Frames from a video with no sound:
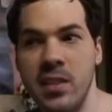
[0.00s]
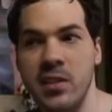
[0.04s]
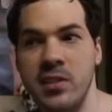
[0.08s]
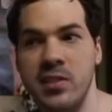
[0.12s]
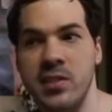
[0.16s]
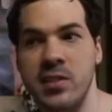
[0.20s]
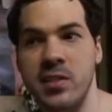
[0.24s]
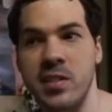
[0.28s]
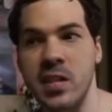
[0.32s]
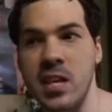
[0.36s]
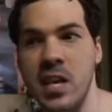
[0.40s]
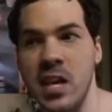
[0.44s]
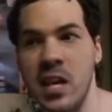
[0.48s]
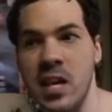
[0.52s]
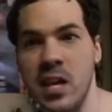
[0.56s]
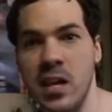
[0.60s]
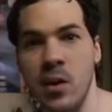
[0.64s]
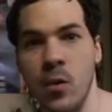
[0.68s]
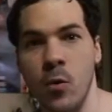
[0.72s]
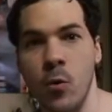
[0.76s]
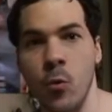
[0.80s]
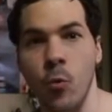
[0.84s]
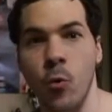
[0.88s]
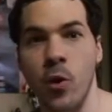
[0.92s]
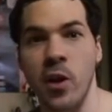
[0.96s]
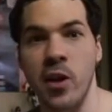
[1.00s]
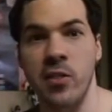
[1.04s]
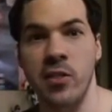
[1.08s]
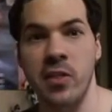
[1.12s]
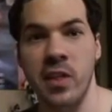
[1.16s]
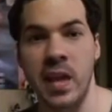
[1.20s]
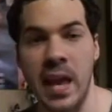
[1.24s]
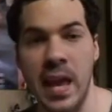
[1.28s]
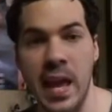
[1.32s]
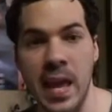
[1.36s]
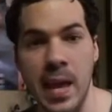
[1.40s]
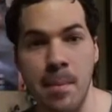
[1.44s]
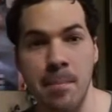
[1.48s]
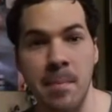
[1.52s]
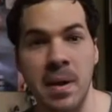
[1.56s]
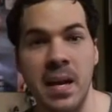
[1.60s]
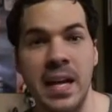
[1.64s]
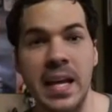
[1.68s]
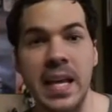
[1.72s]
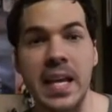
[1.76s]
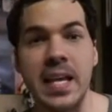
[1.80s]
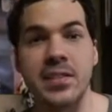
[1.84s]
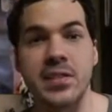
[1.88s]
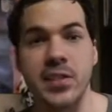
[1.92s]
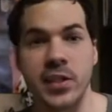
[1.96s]
the scene with him
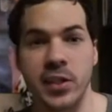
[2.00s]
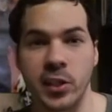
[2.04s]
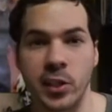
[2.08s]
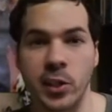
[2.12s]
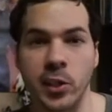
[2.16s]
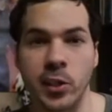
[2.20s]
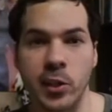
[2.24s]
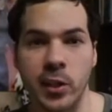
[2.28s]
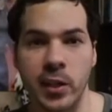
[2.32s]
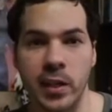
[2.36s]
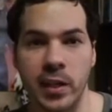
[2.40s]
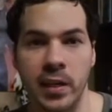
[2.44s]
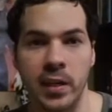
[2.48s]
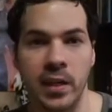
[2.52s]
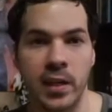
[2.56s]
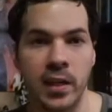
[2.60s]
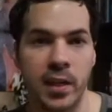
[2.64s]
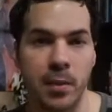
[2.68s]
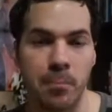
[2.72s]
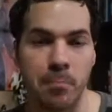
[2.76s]
and Itakura,